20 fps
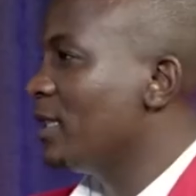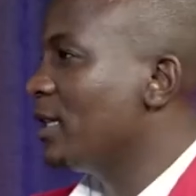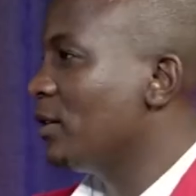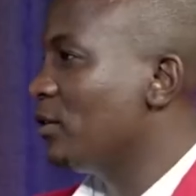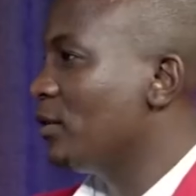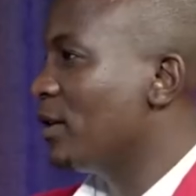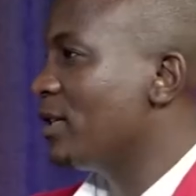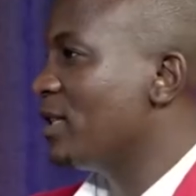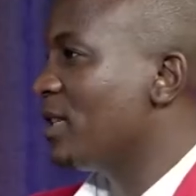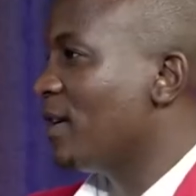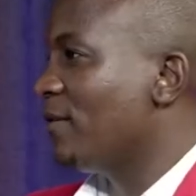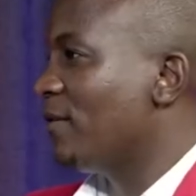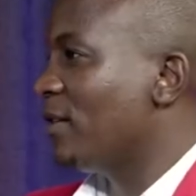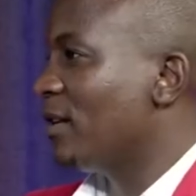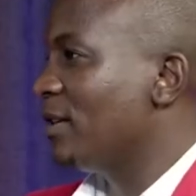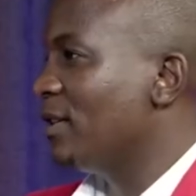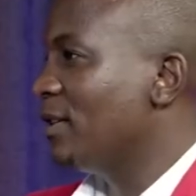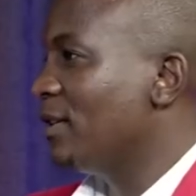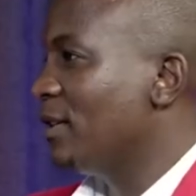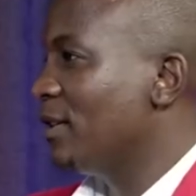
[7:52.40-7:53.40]
injury you had
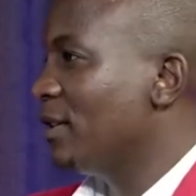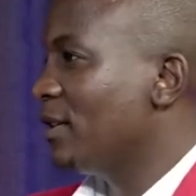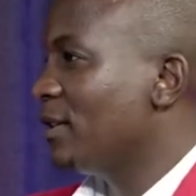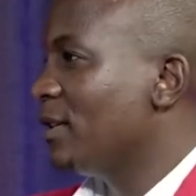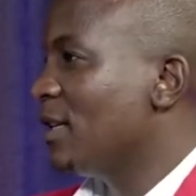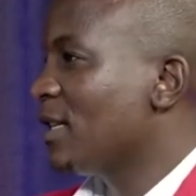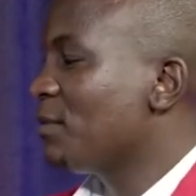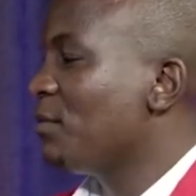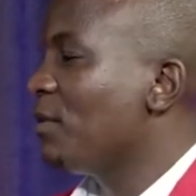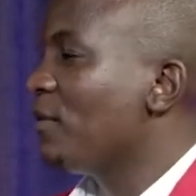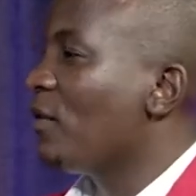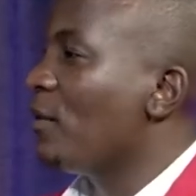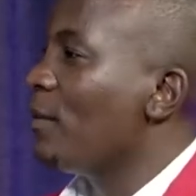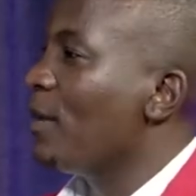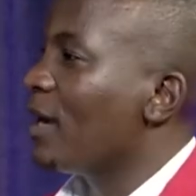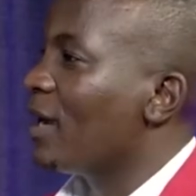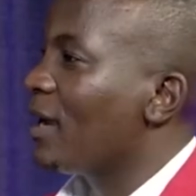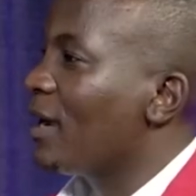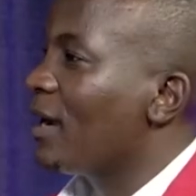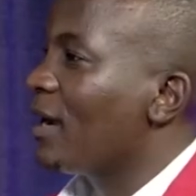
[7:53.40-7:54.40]
suffered just before
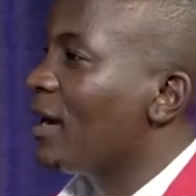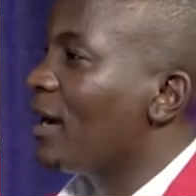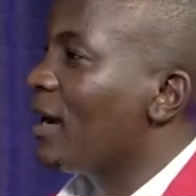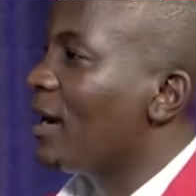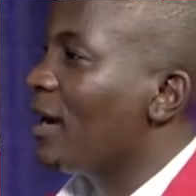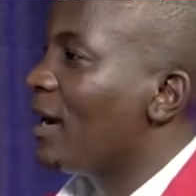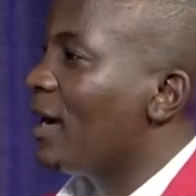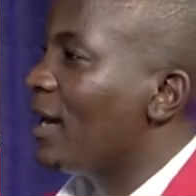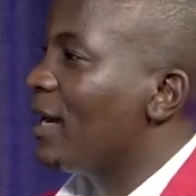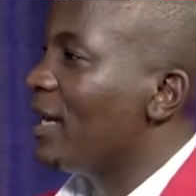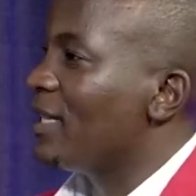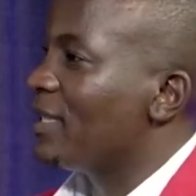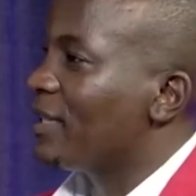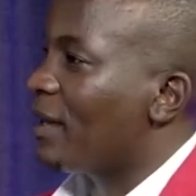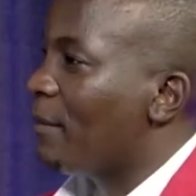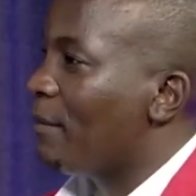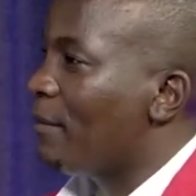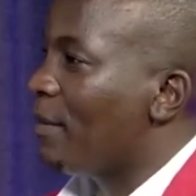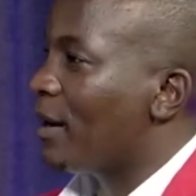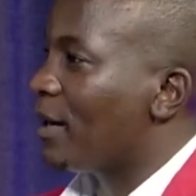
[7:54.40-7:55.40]
making a late
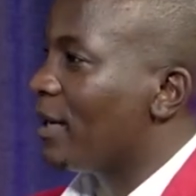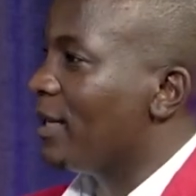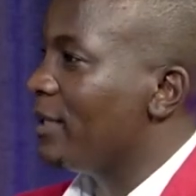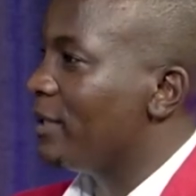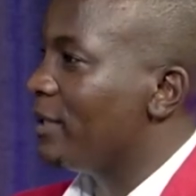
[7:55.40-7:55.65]
comeback.